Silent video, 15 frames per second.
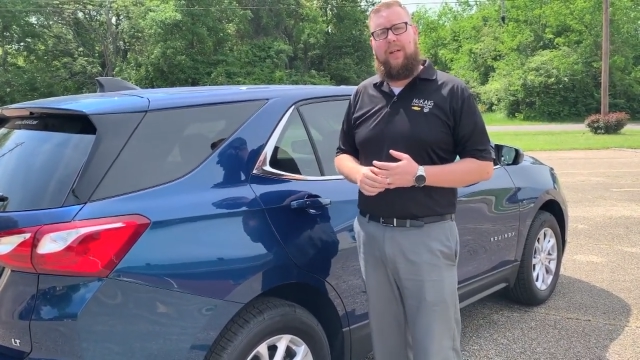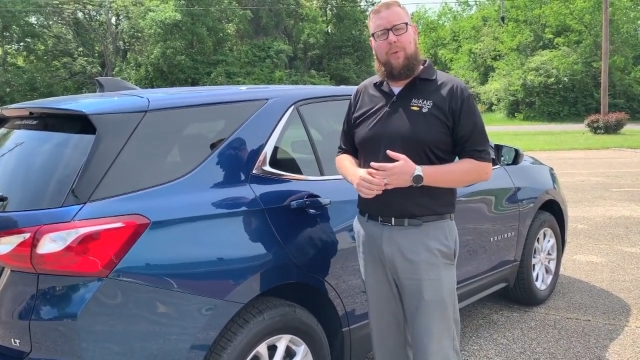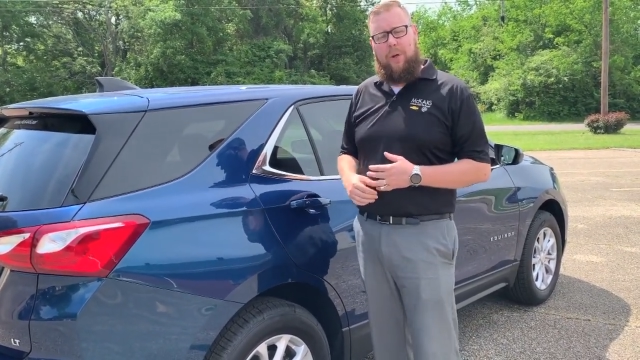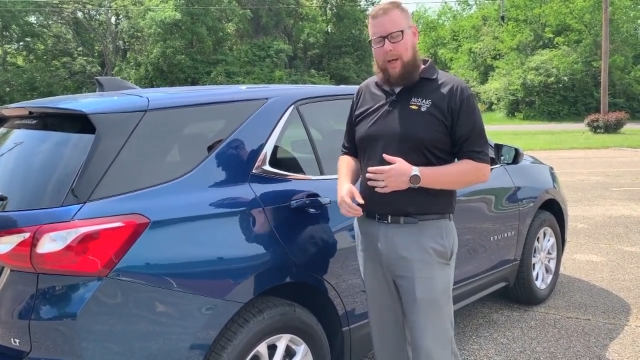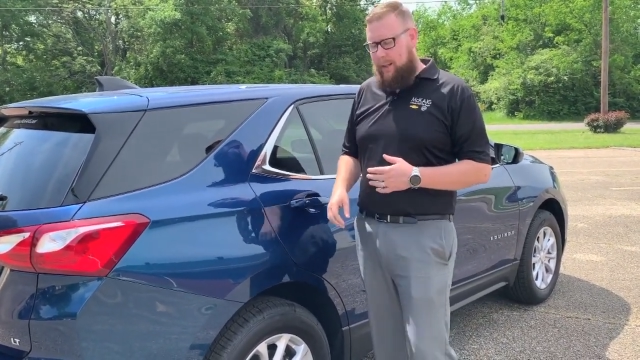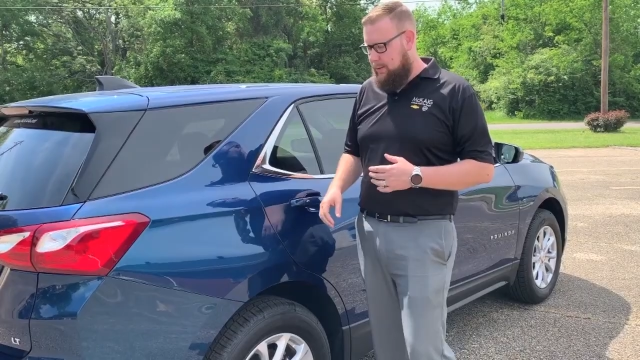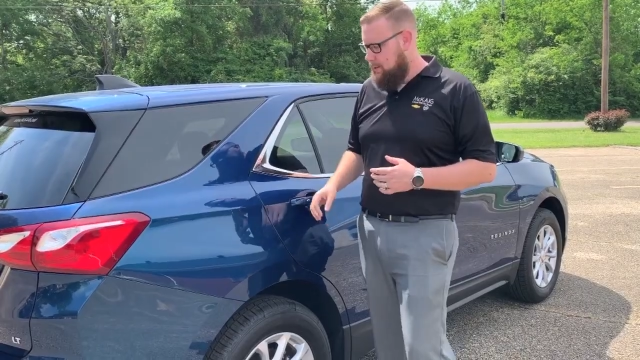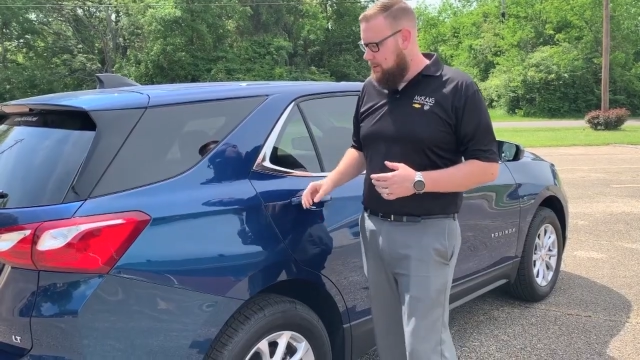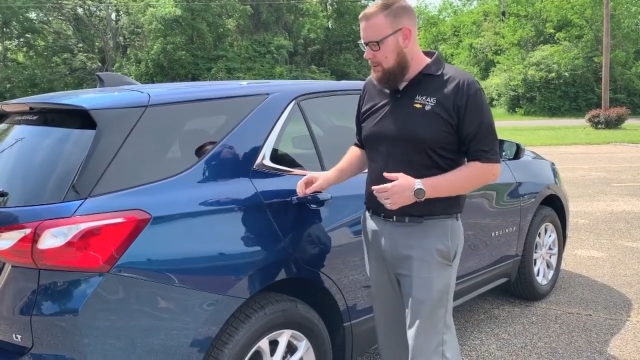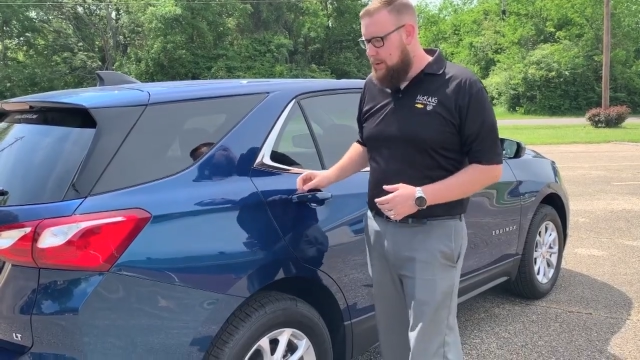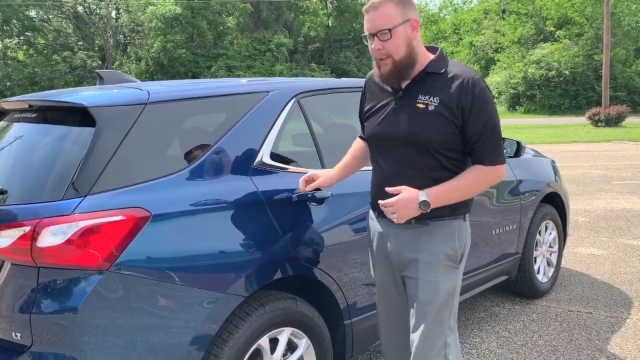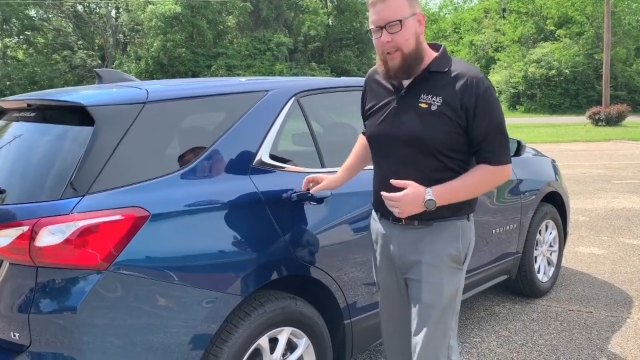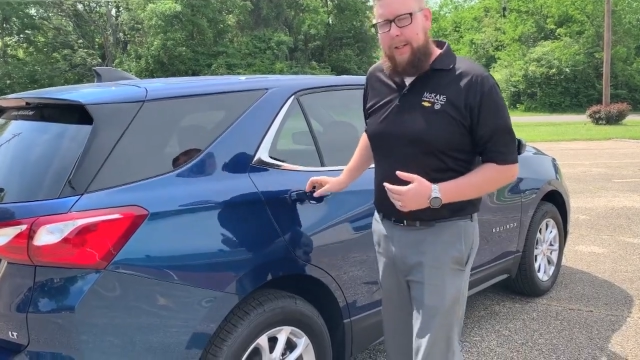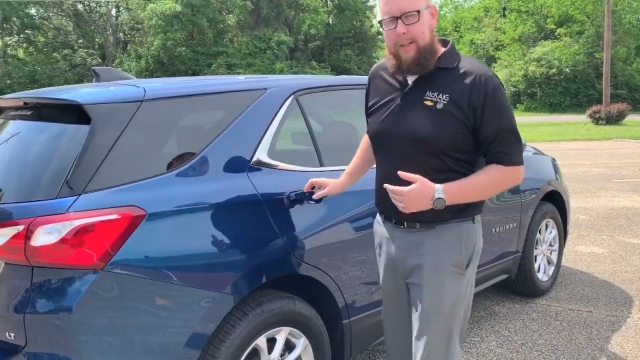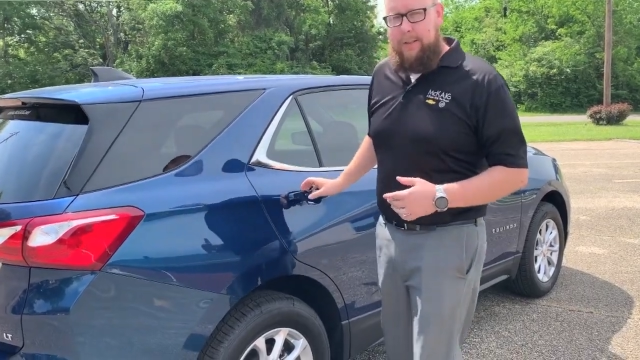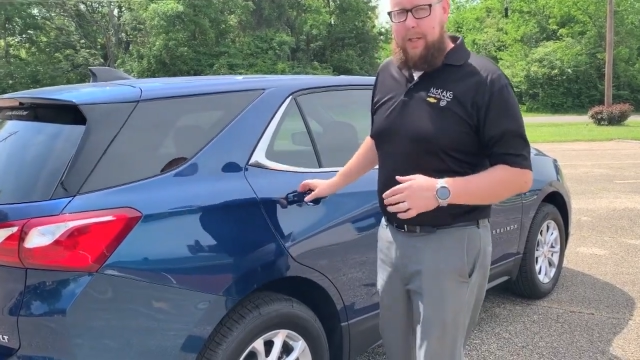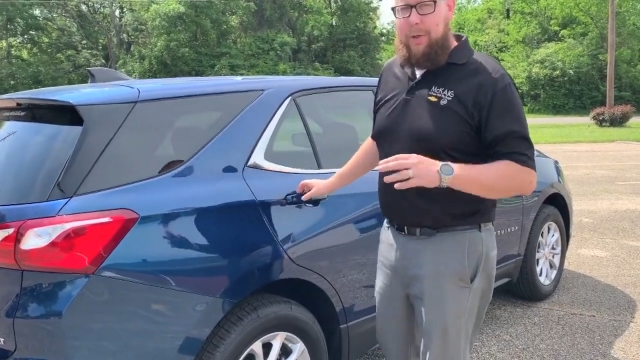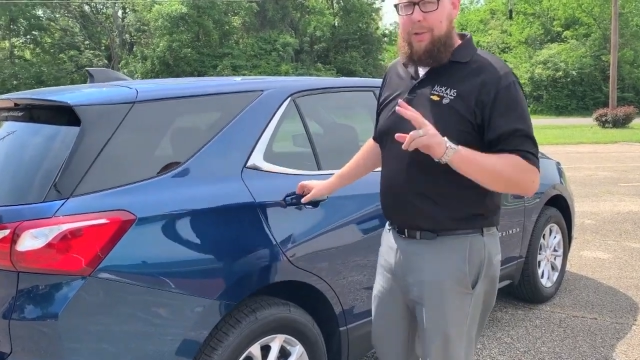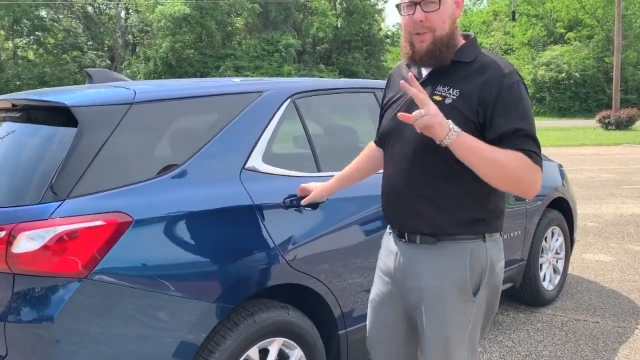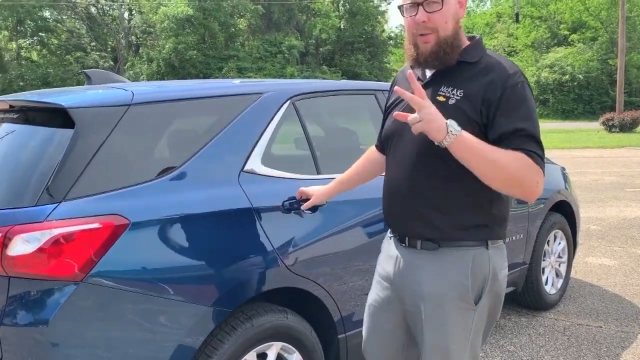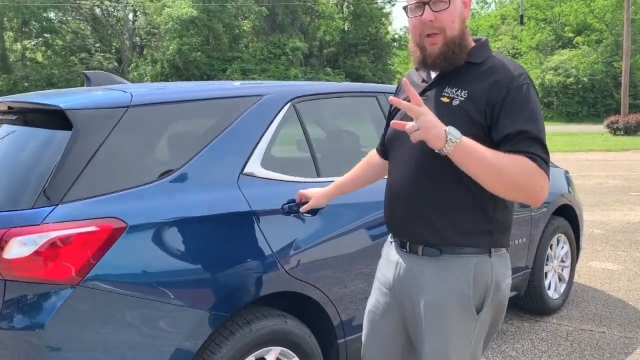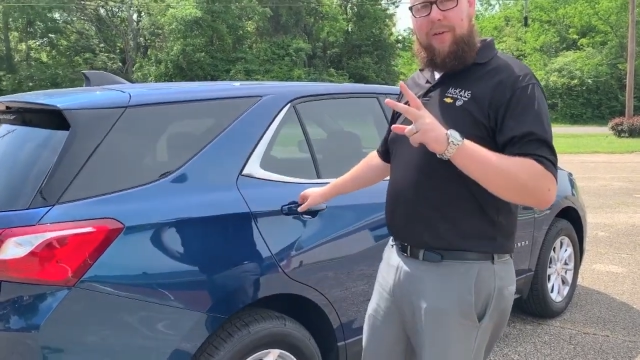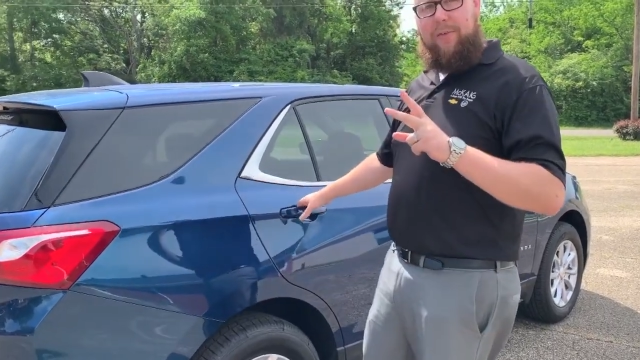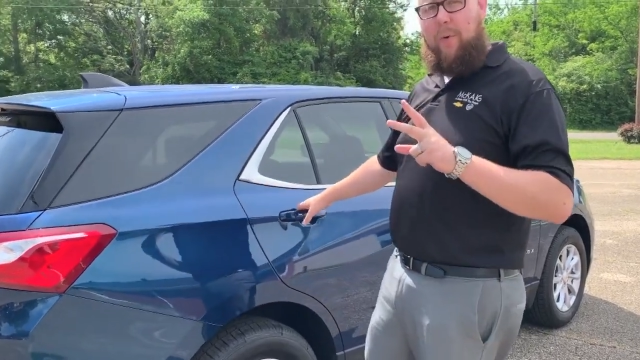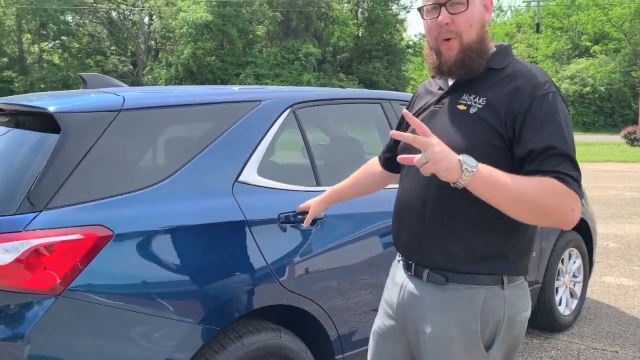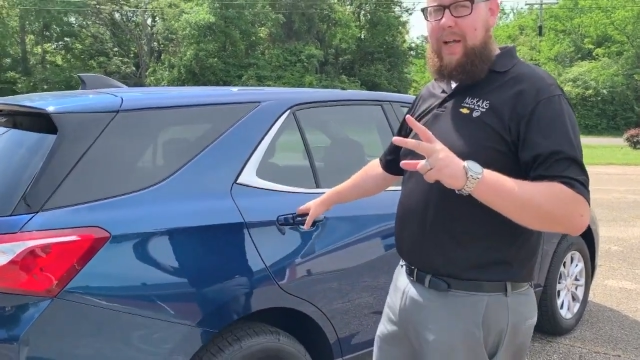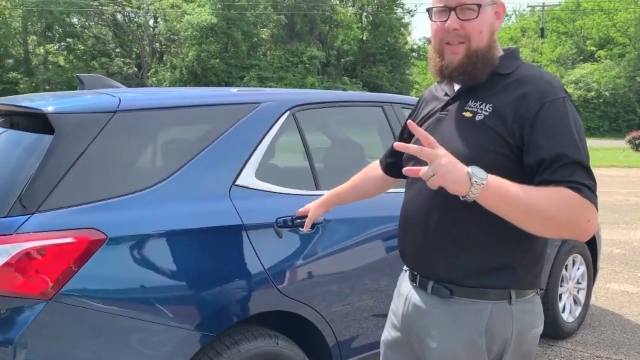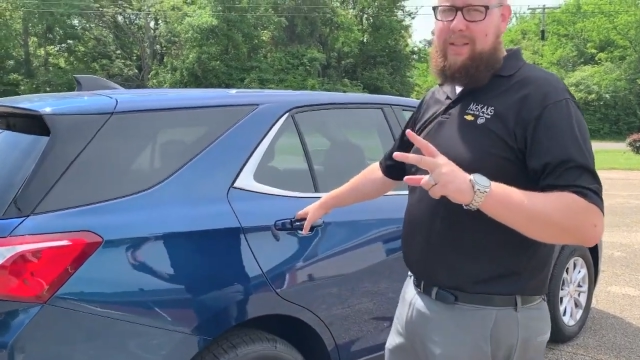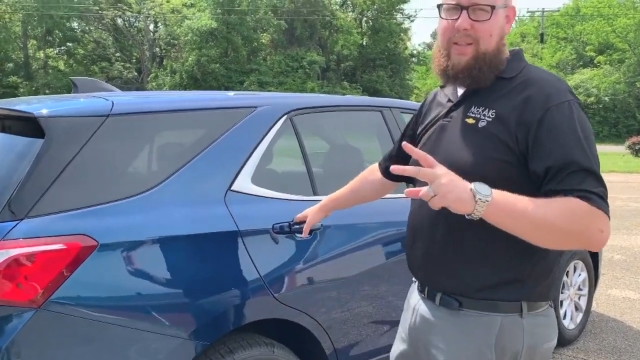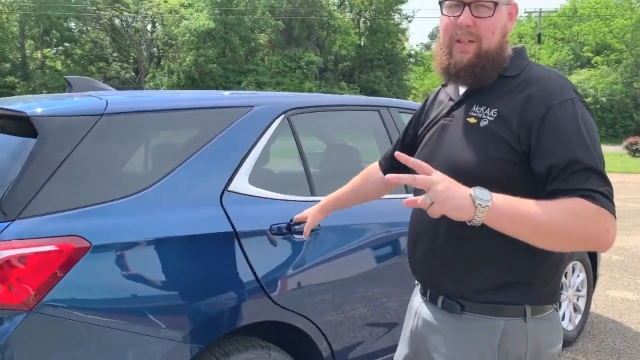Equinox. So two different
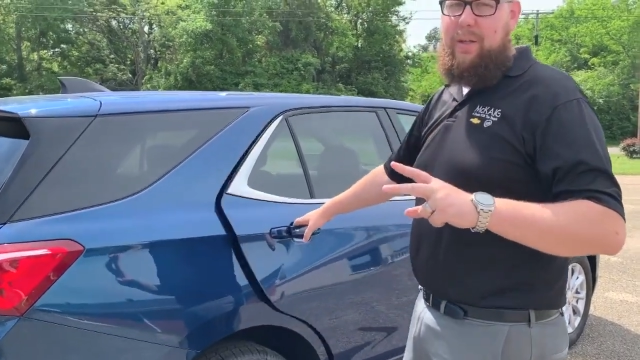ways to